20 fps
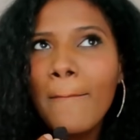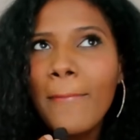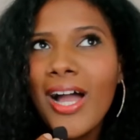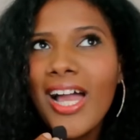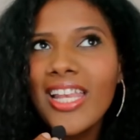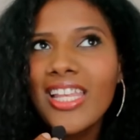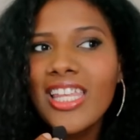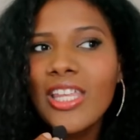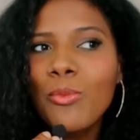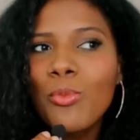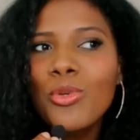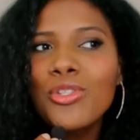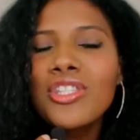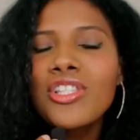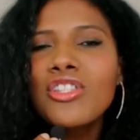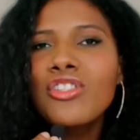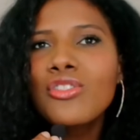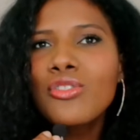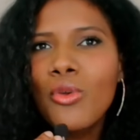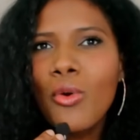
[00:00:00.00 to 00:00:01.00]
but it
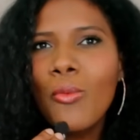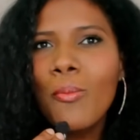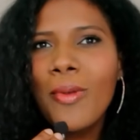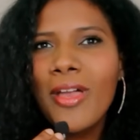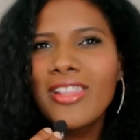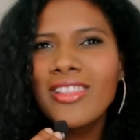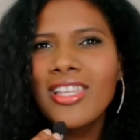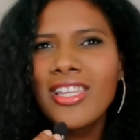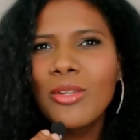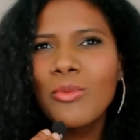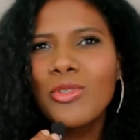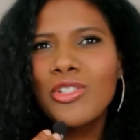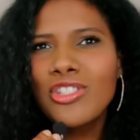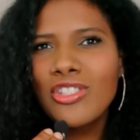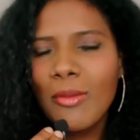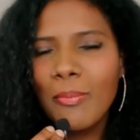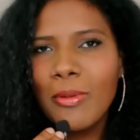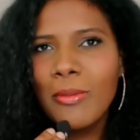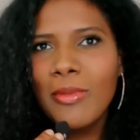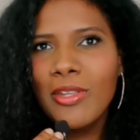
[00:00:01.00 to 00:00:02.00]
wasn't so bad that it was
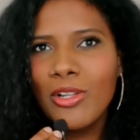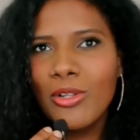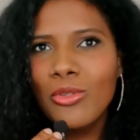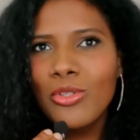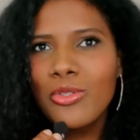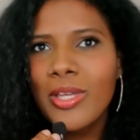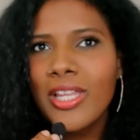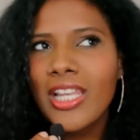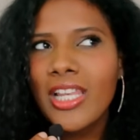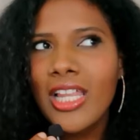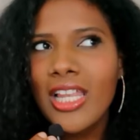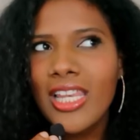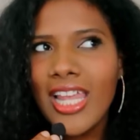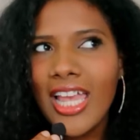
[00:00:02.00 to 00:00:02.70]
stopping me to lose weight.